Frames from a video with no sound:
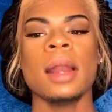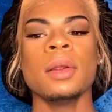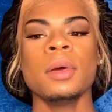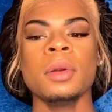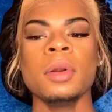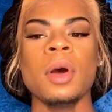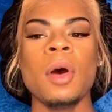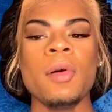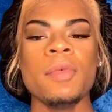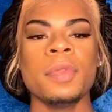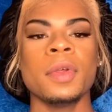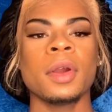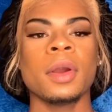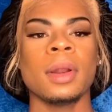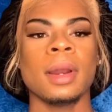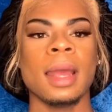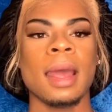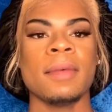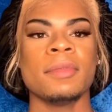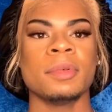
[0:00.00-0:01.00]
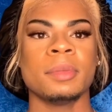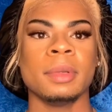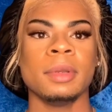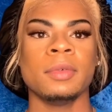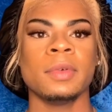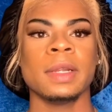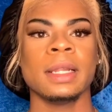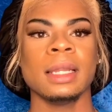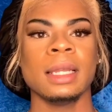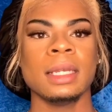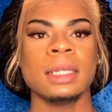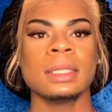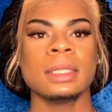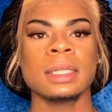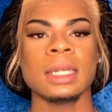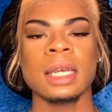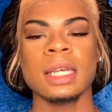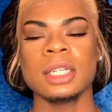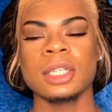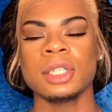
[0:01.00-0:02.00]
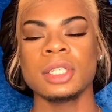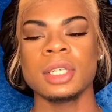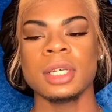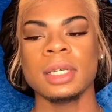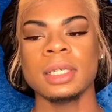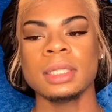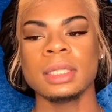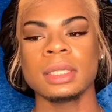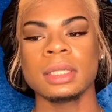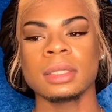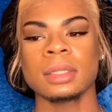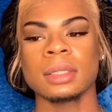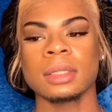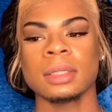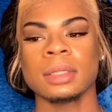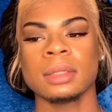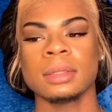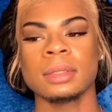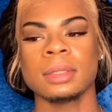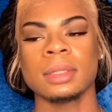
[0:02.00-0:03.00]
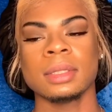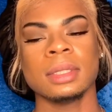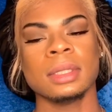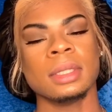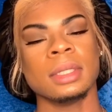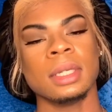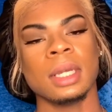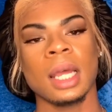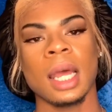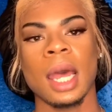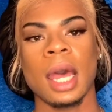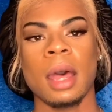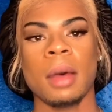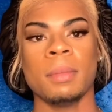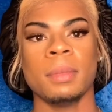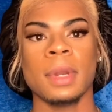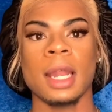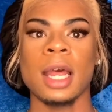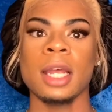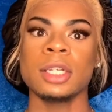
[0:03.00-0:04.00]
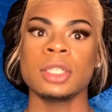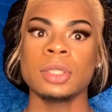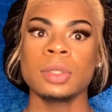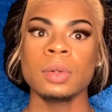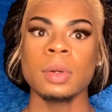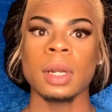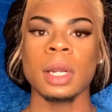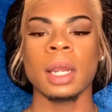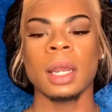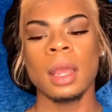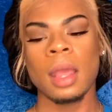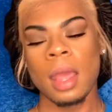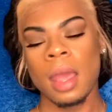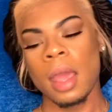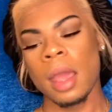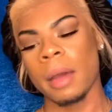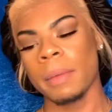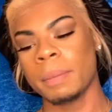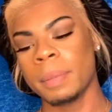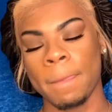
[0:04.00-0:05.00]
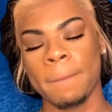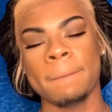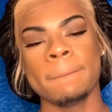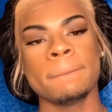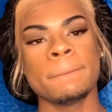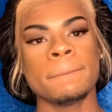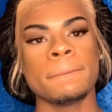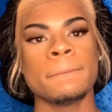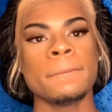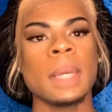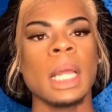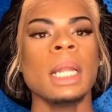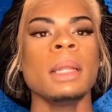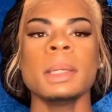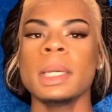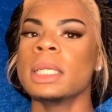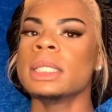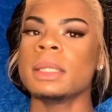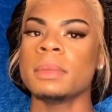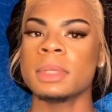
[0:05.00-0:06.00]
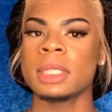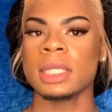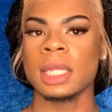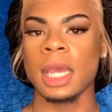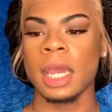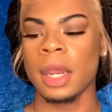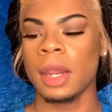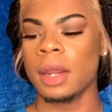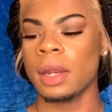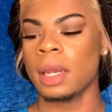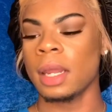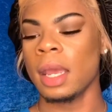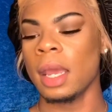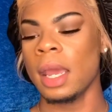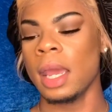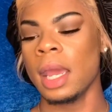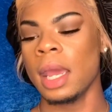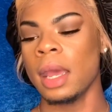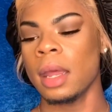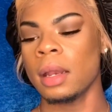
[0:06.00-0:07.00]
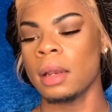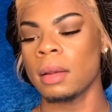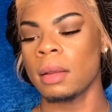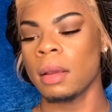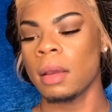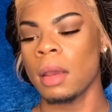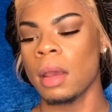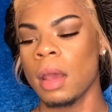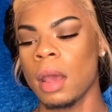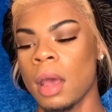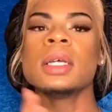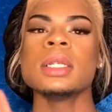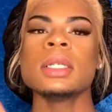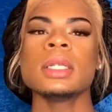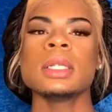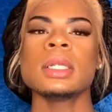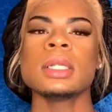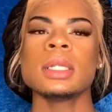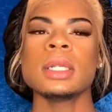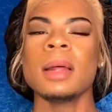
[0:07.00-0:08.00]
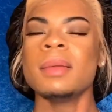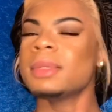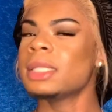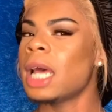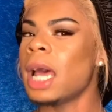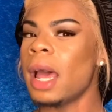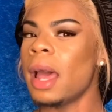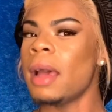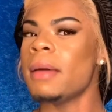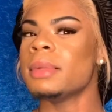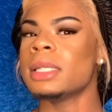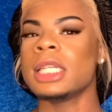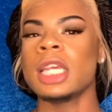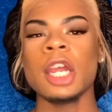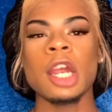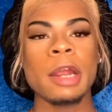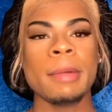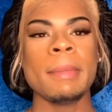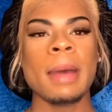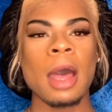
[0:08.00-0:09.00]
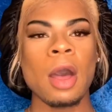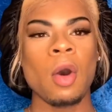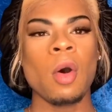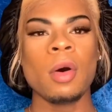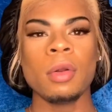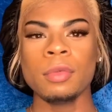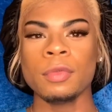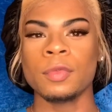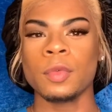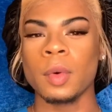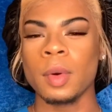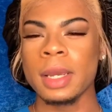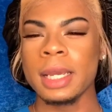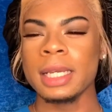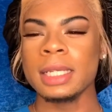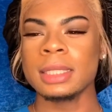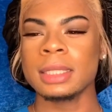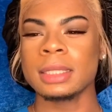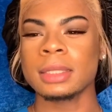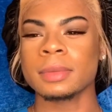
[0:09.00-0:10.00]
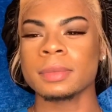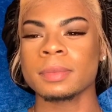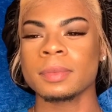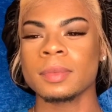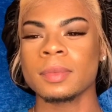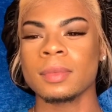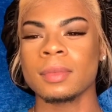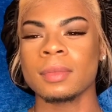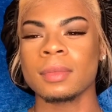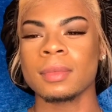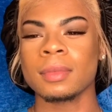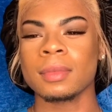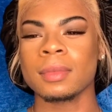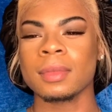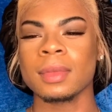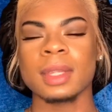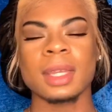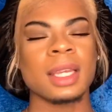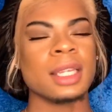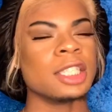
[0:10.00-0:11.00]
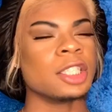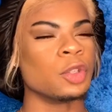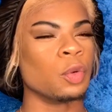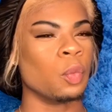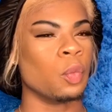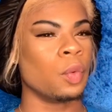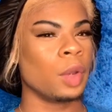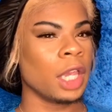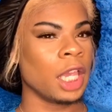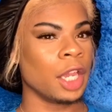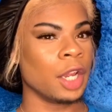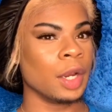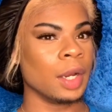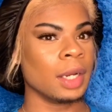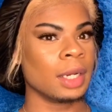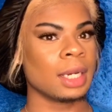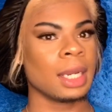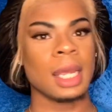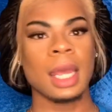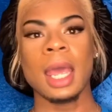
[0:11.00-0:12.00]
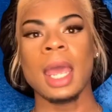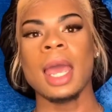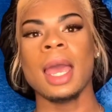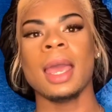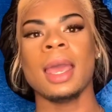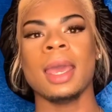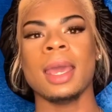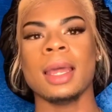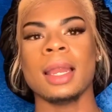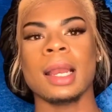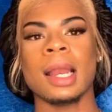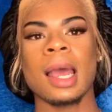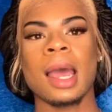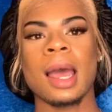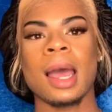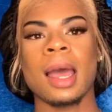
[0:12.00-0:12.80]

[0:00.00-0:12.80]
don't know if they're going to ever be released. It's just, I'm not sure. Mainly because I'm scared and sometimes hearing my own voice is weird. And